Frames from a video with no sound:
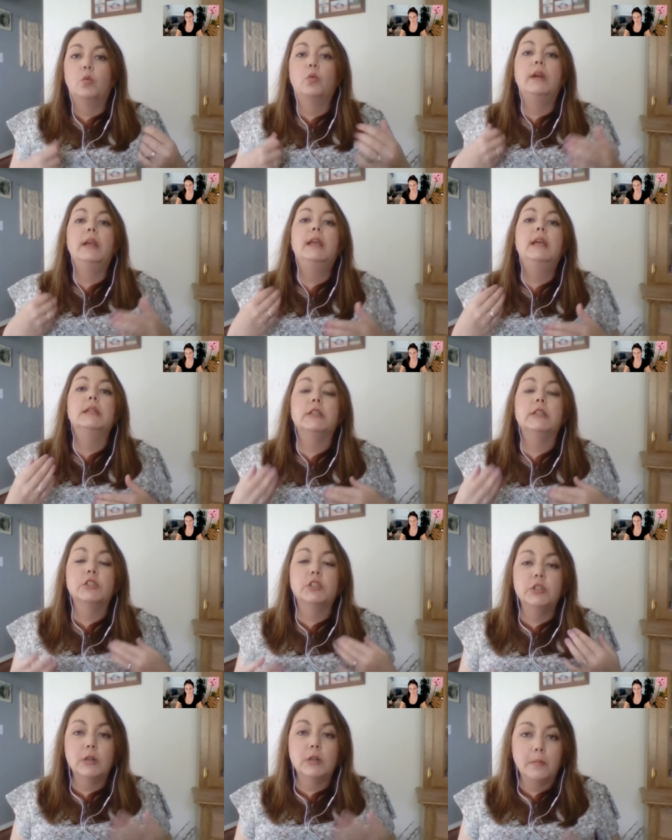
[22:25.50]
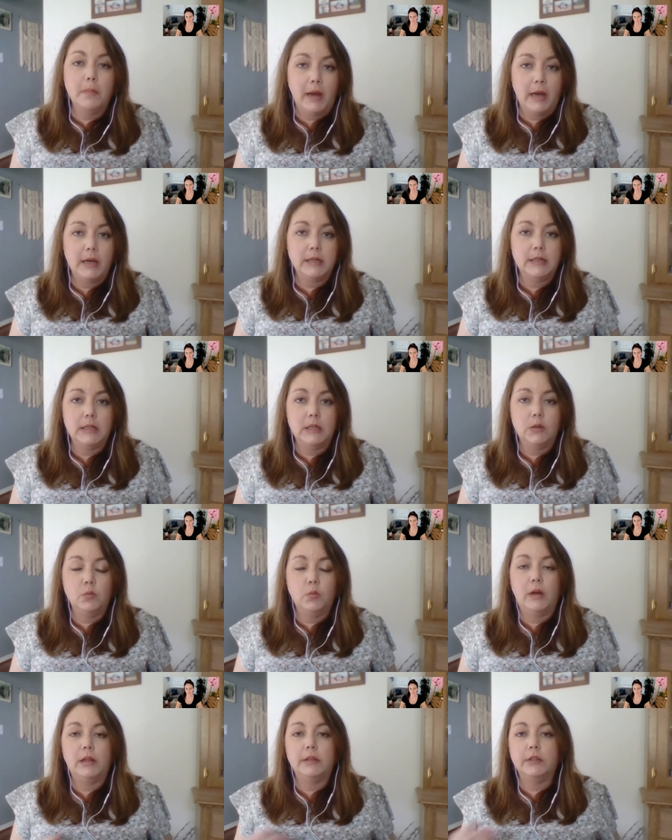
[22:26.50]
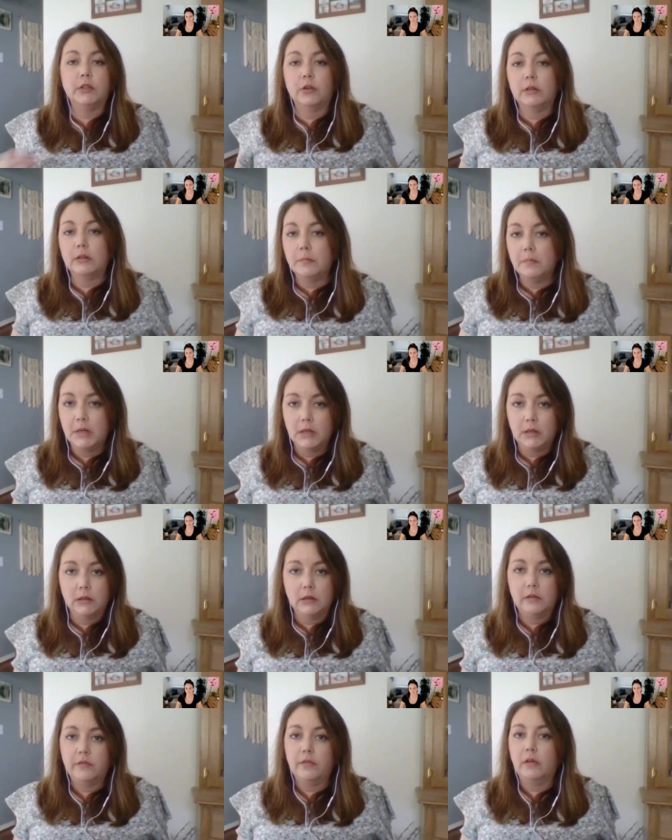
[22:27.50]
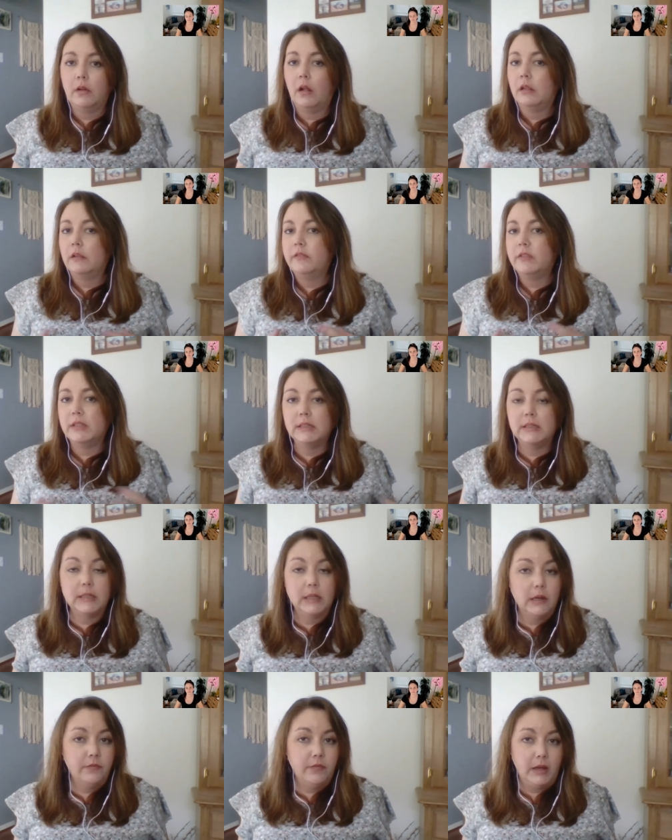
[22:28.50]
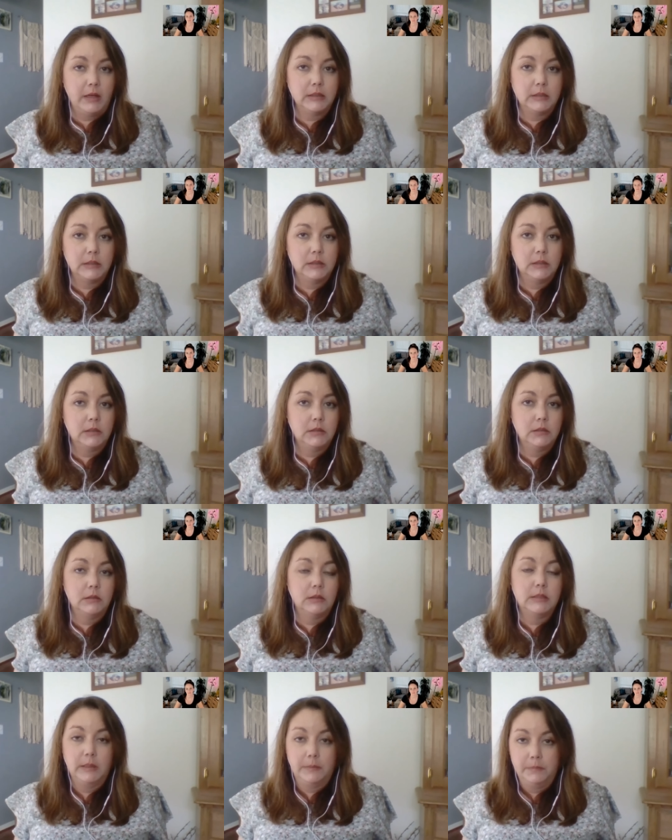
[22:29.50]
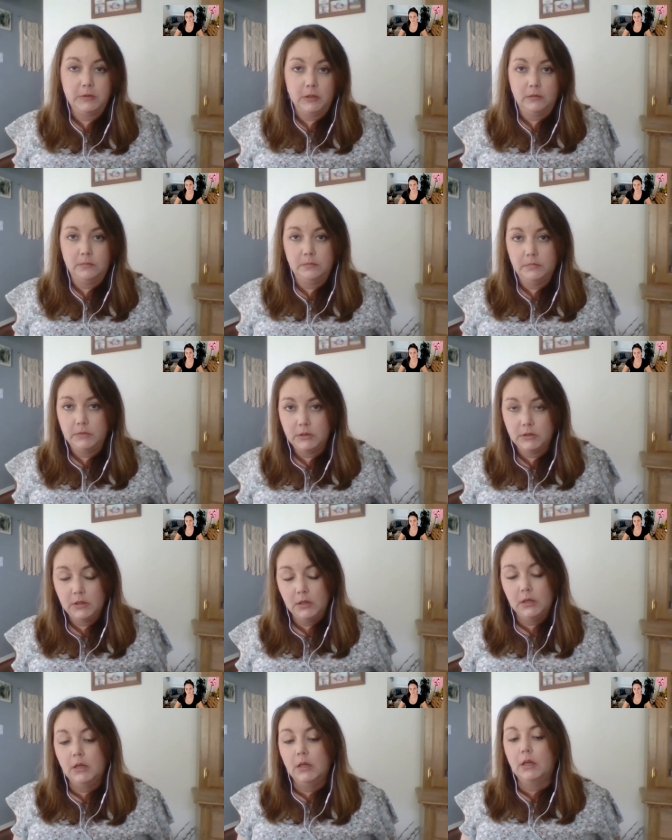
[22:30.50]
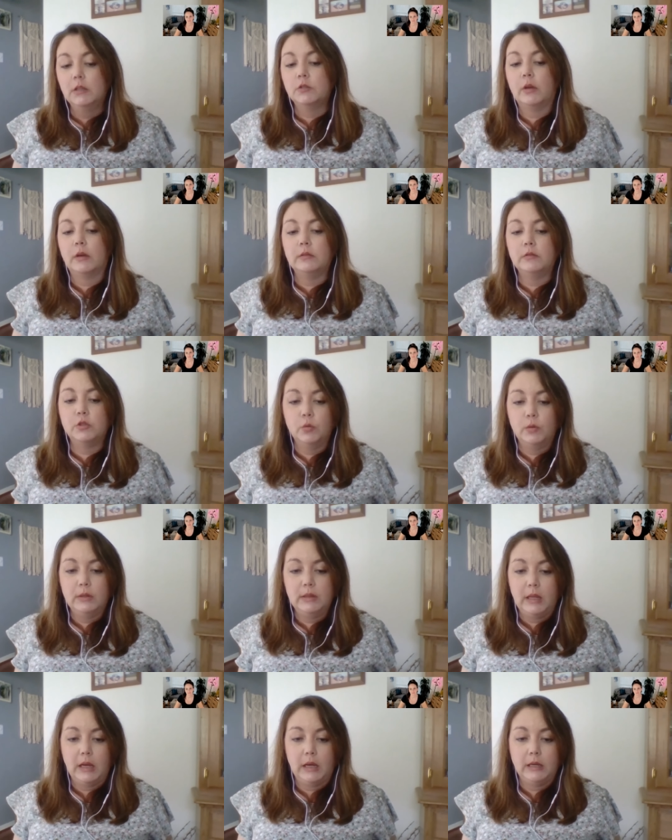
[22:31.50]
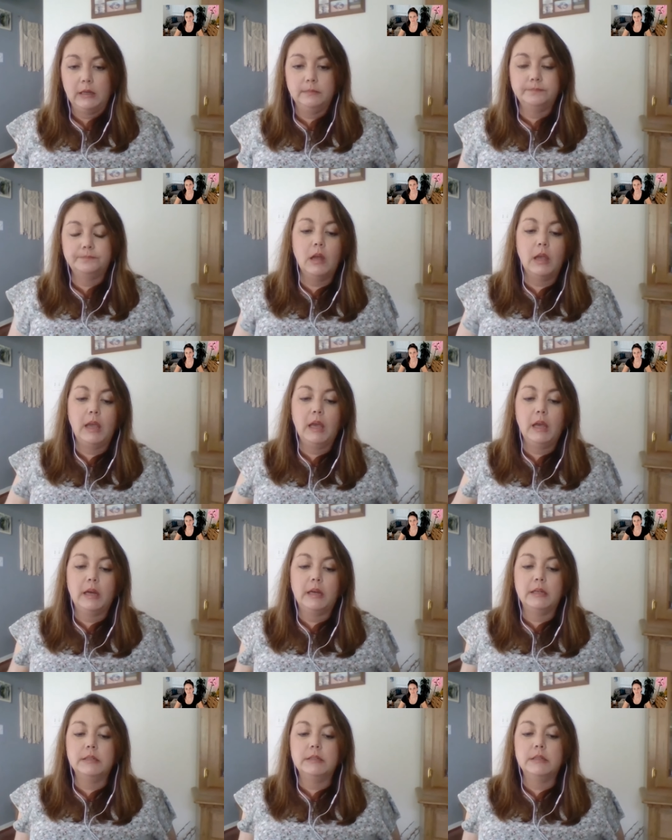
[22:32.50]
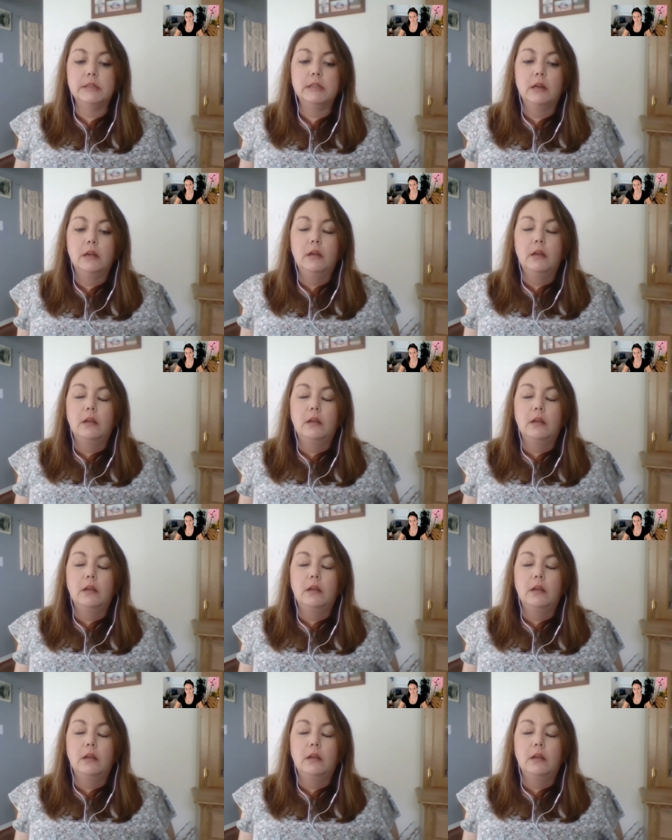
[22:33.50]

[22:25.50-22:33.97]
recondition your body while you're in the middle of all of these CFS symptoms. So I was doing that. And